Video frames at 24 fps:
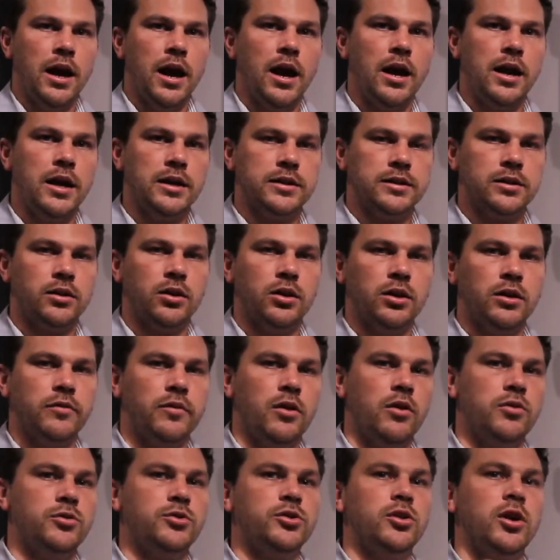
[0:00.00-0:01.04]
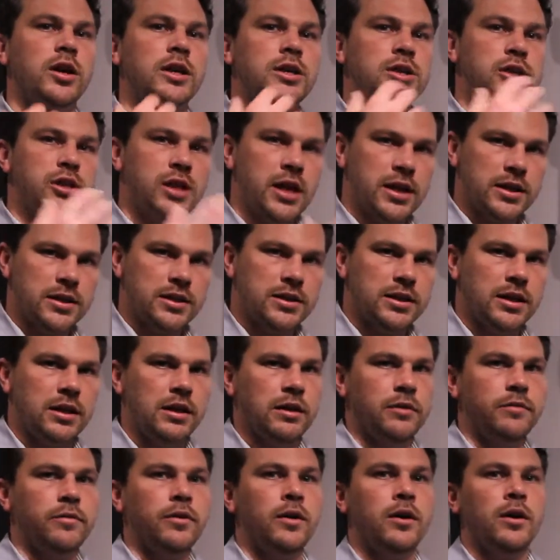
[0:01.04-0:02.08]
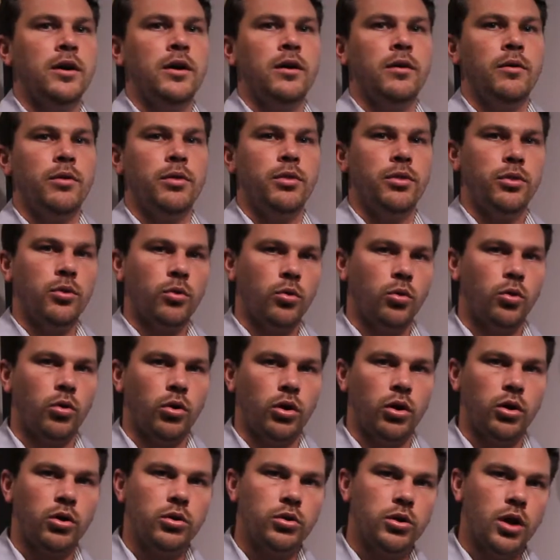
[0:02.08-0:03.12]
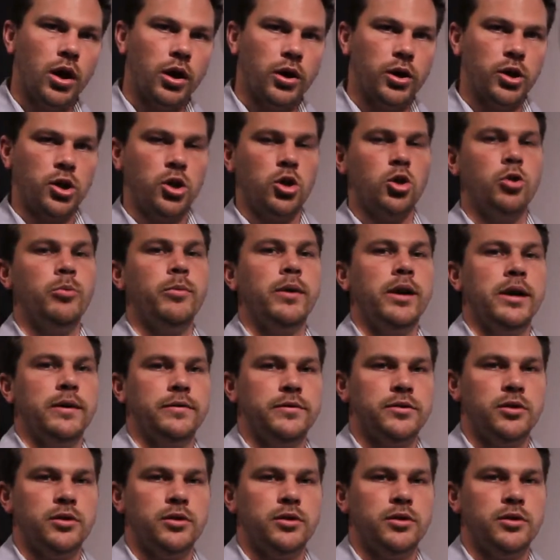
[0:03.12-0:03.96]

It's kind of a digestive, thought accumulative.